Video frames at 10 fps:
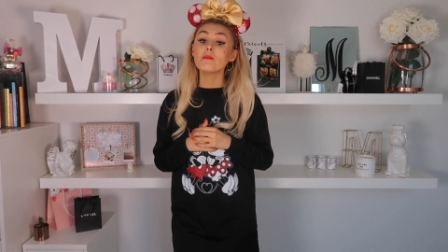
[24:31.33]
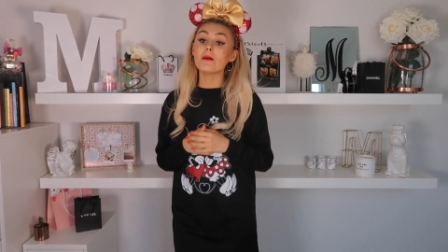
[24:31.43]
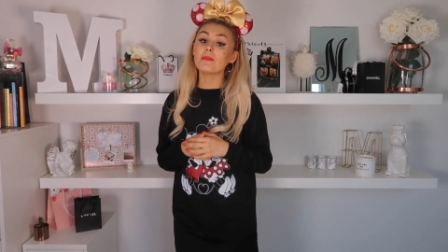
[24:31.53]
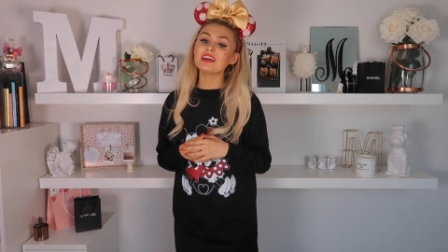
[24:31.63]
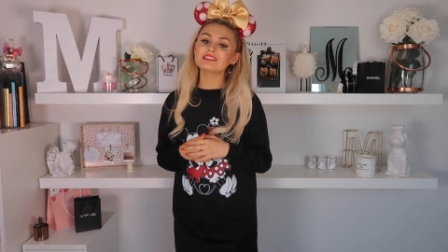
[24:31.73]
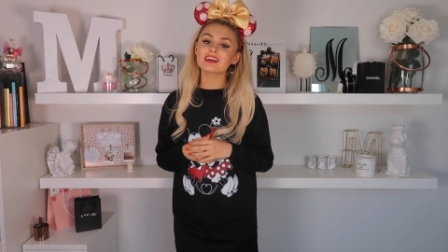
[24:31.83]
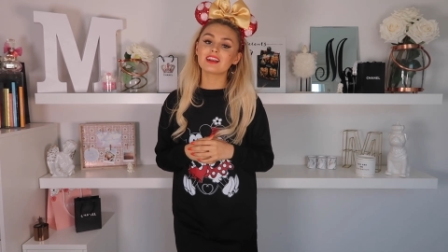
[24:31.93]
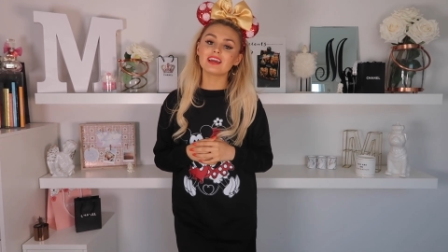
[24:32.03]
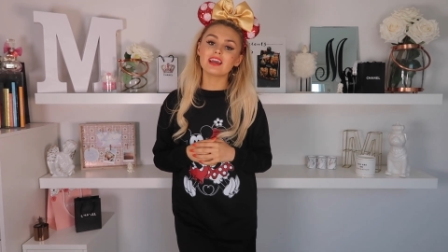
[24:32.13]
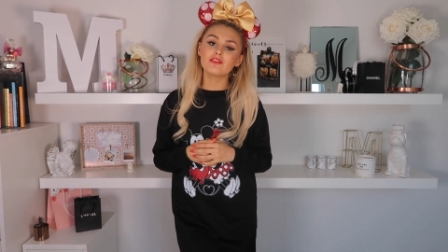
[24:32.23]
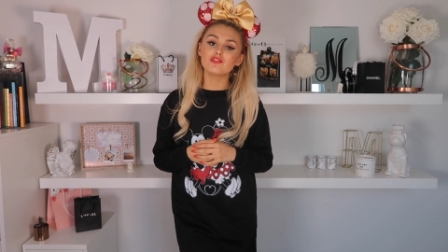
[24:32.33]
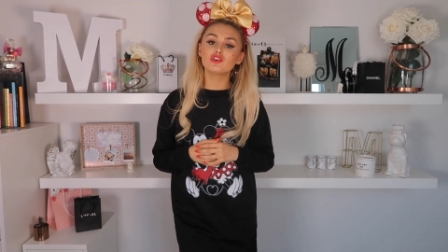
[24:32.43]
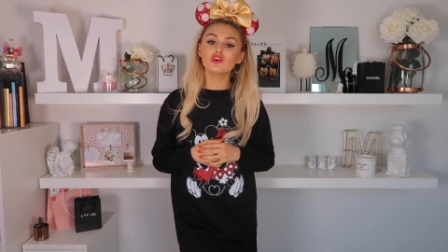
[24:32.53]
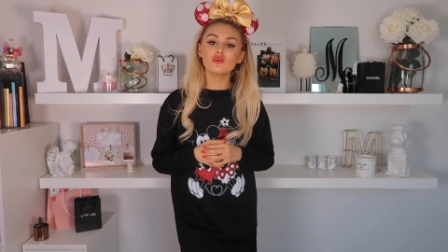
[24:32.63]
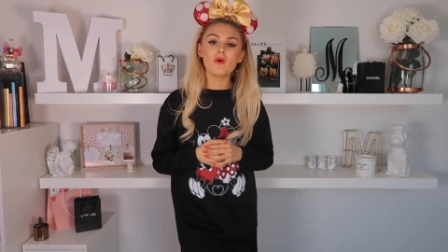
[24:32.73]
but basically if
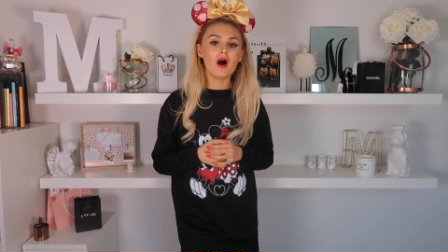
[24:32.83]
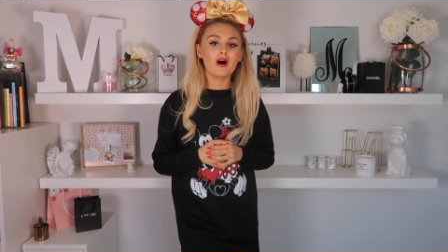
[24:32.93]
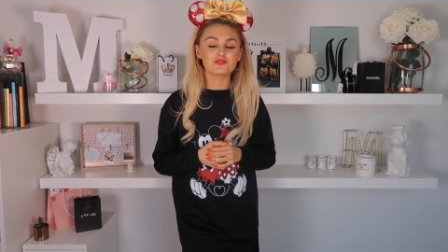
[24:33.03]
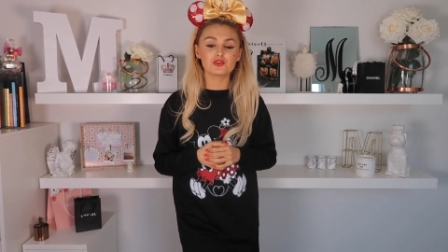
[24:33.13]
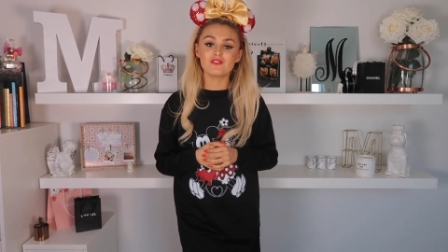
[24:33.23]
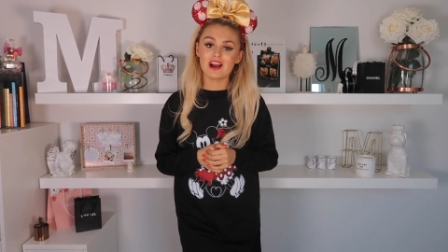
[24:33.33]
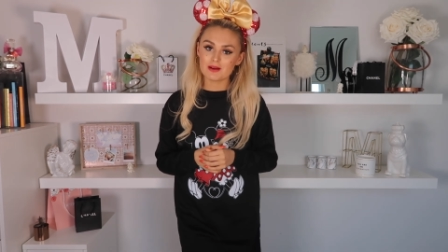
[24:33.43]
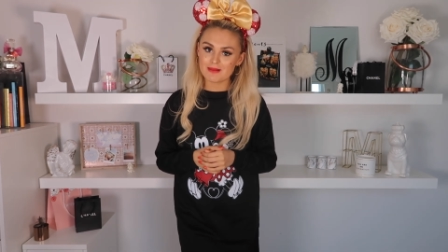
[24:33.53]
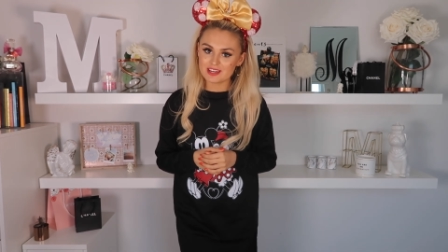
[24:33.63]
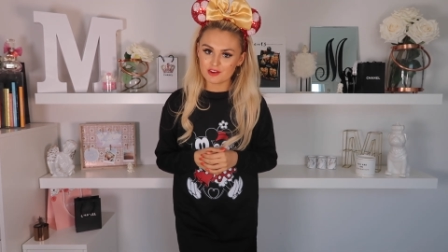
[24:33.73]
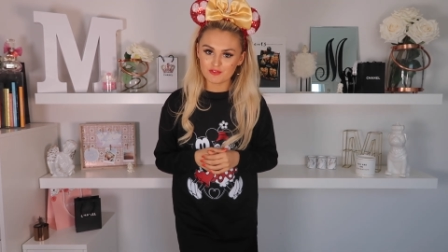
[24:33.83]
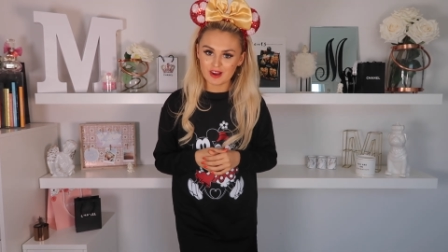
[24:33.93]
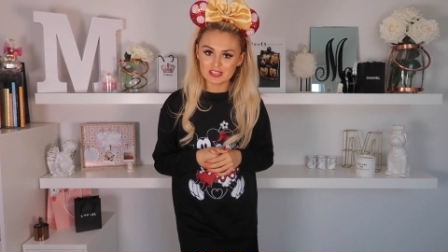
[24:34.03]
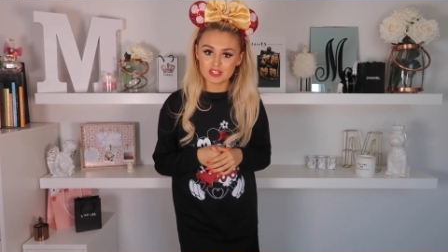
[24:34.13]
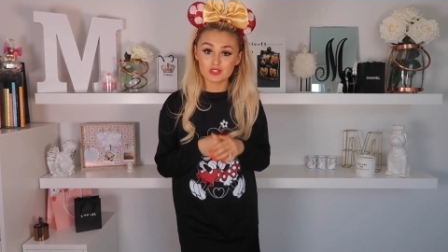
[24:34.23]
you are to recommend a
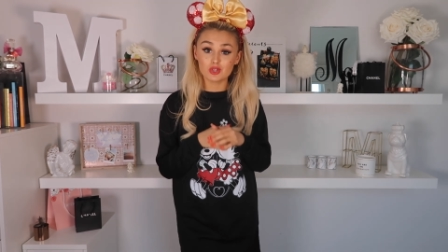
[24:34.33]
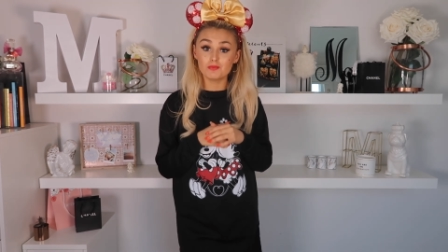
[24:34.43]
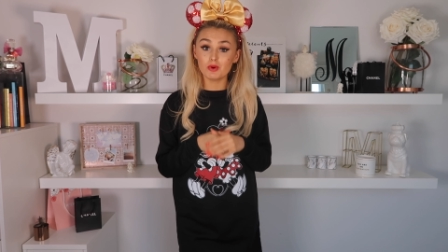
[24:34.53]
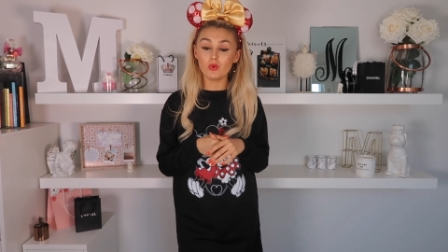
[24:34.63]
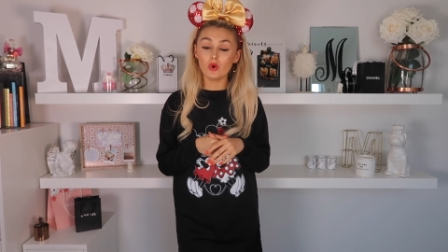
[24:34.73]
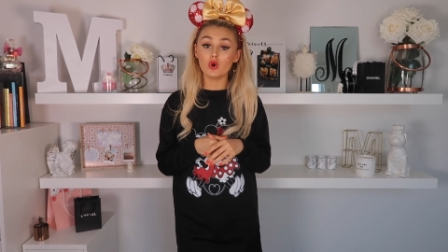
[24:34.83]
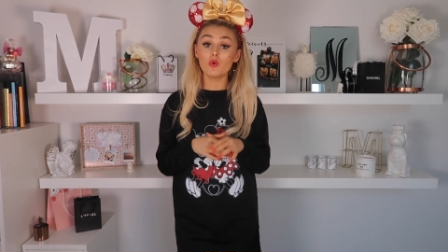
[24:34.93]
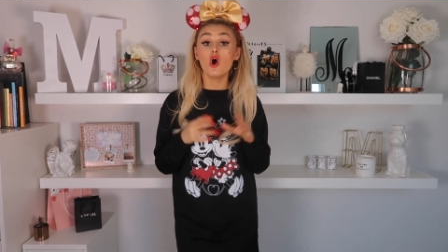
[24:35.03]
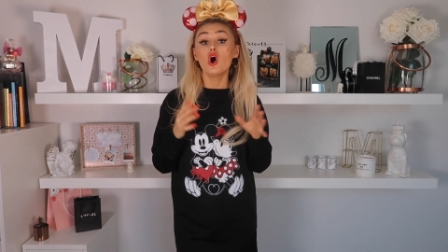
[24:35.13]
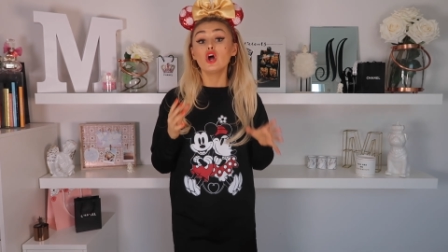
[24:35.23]
friend to Boohoo,